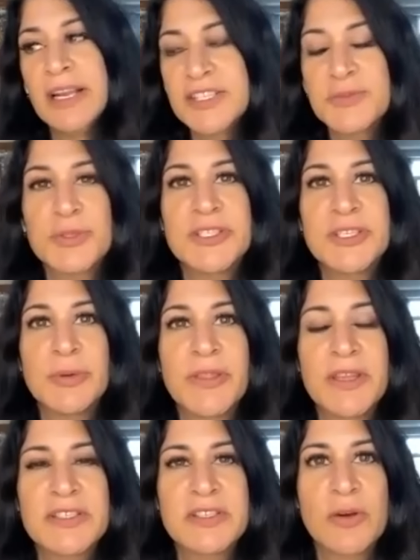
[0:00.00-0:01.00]
guess we'll see where
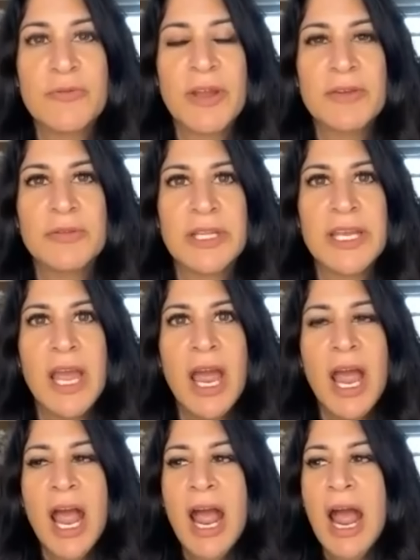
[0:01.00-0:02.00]
things go federally.
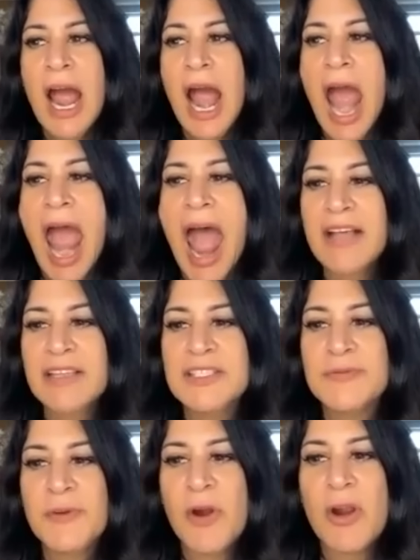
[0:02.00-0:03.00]

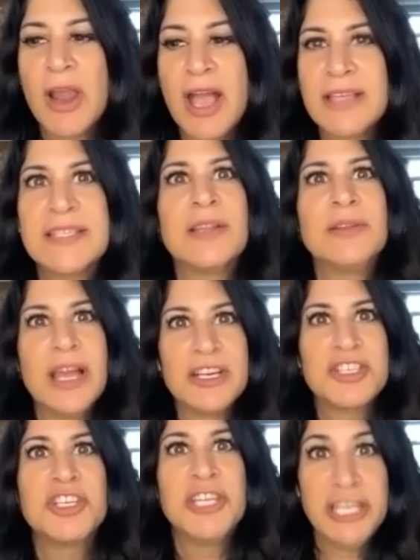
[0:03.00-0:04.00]
As far as an
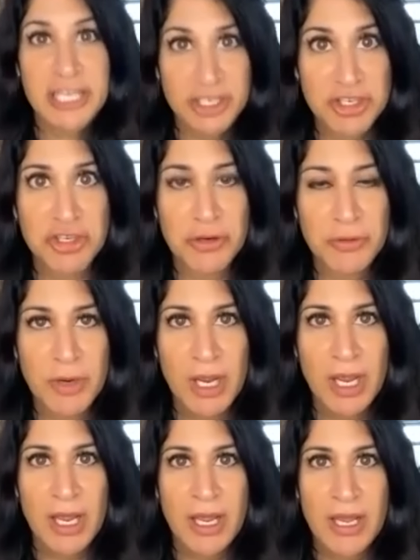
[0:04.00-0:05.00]
election issue,
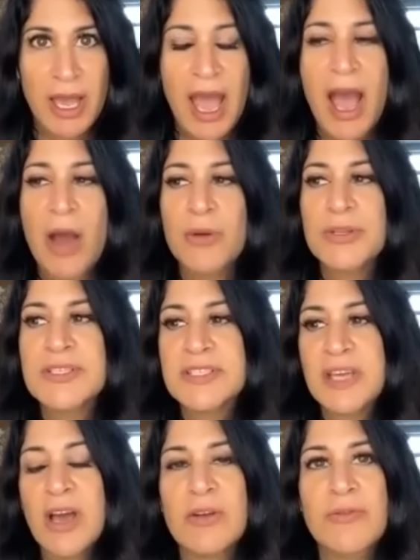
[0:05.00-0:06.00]
how does
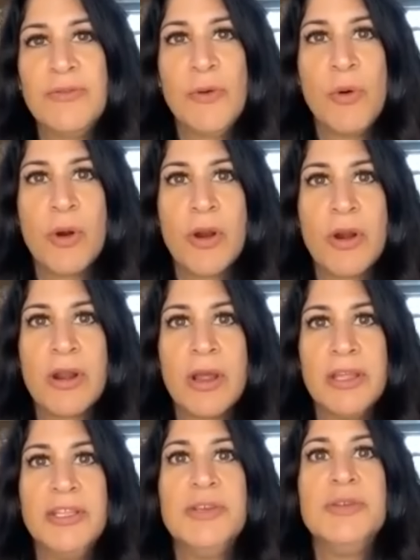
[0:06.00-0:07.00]
Doug Ford
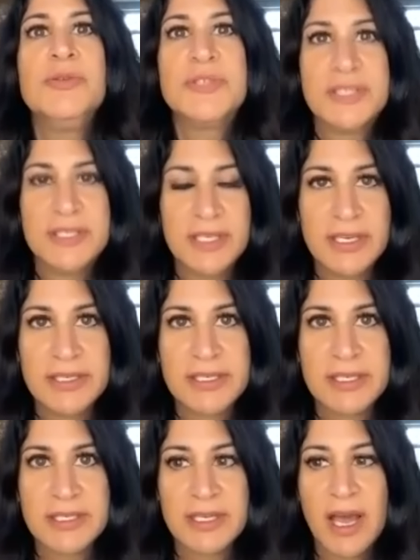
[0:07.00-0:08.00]
use
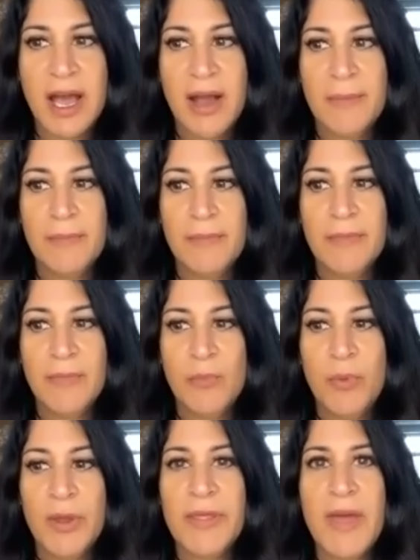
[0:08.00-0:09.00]
this um,
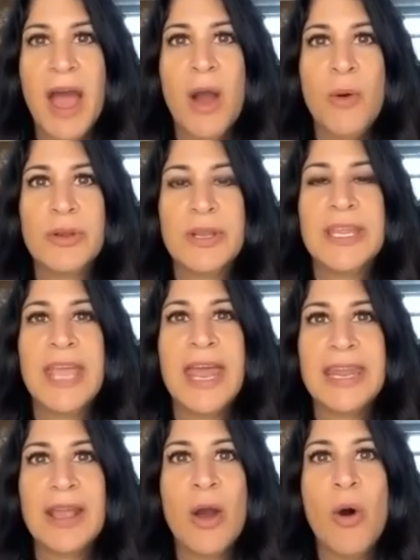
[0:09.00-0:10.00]
without
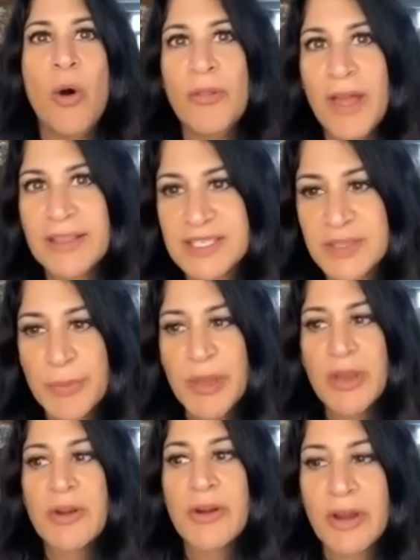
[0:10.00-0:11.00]
getting all that
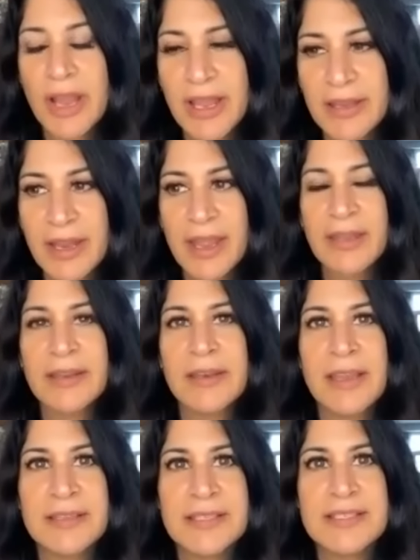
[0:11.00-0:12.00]
smear and and
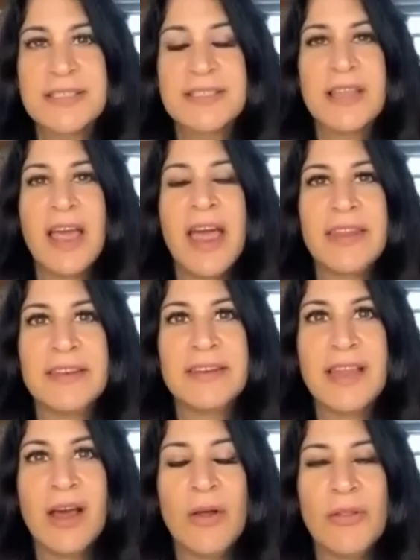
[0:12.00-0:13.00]
and
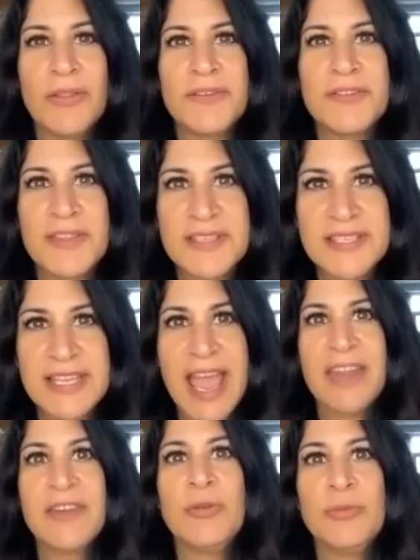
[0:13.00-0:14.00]
and all the, the
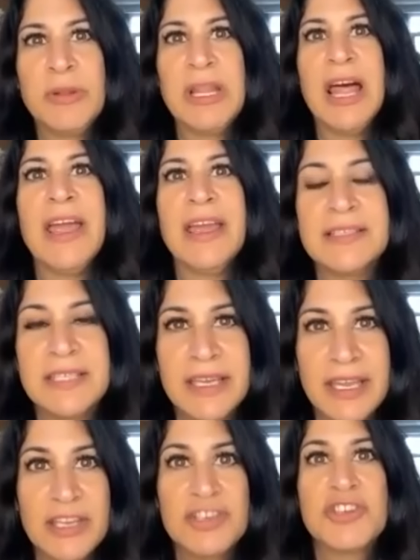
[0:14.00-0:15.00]
scandal plagued
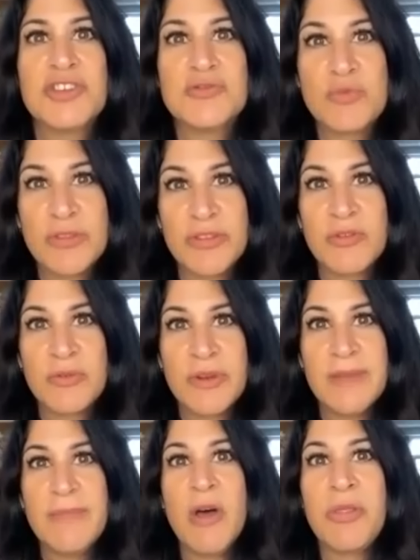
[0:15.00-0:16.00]
issues with the
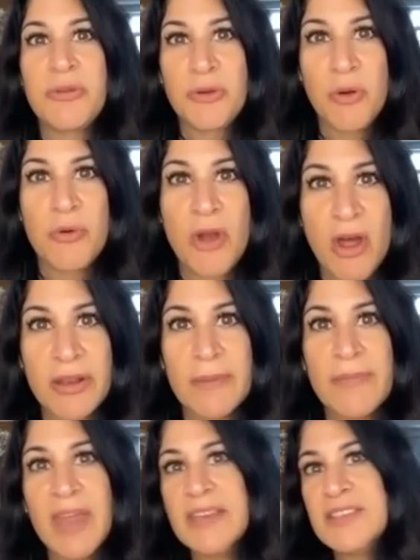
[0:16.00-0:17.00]
green belt thrown on
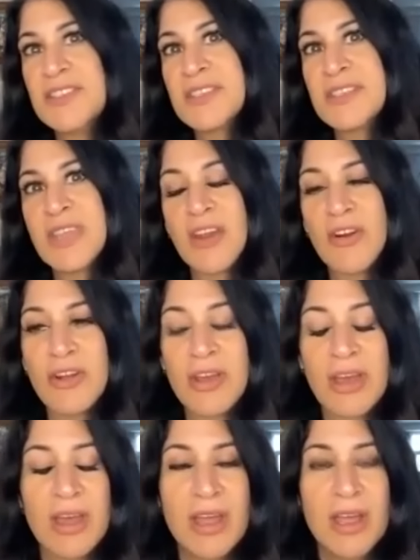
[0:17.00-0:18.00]
him that he's just there
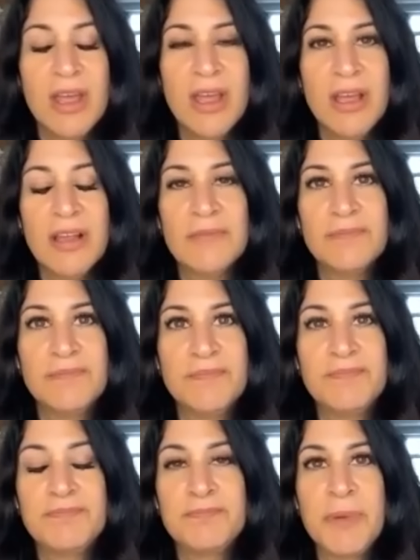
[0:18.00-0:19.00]
to
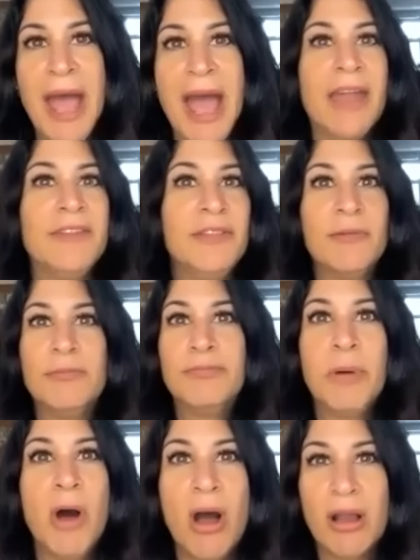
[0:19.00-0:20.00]
pad the
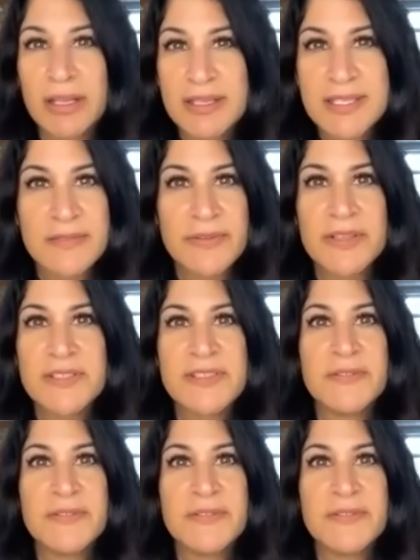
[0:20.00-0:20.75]
pockets of his